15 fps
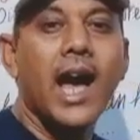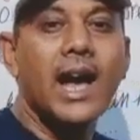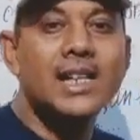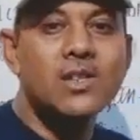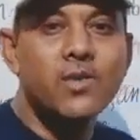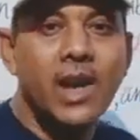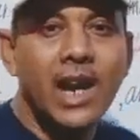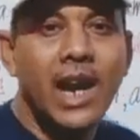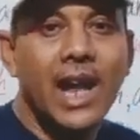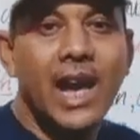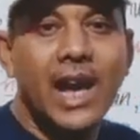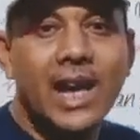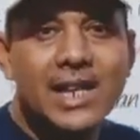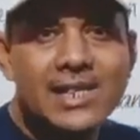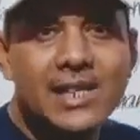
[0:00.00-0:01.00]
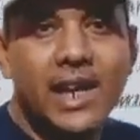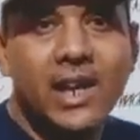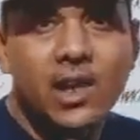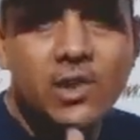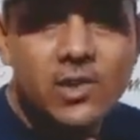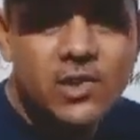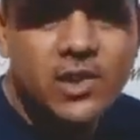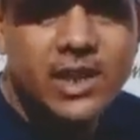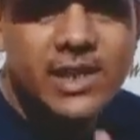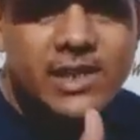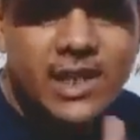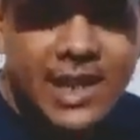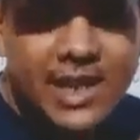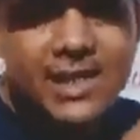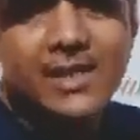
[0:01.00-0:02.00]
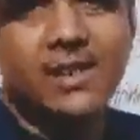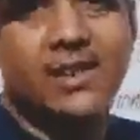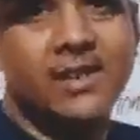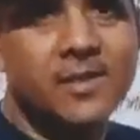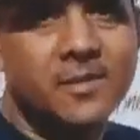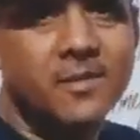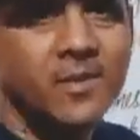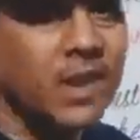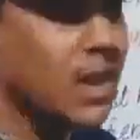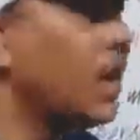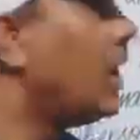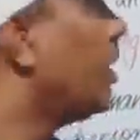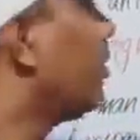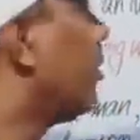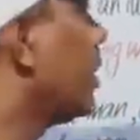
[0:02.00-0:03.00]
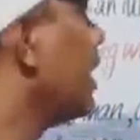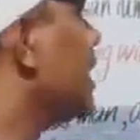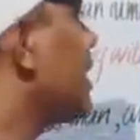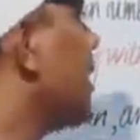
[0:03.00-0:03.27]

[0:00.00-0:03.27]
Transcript: as well as a consonant letter. For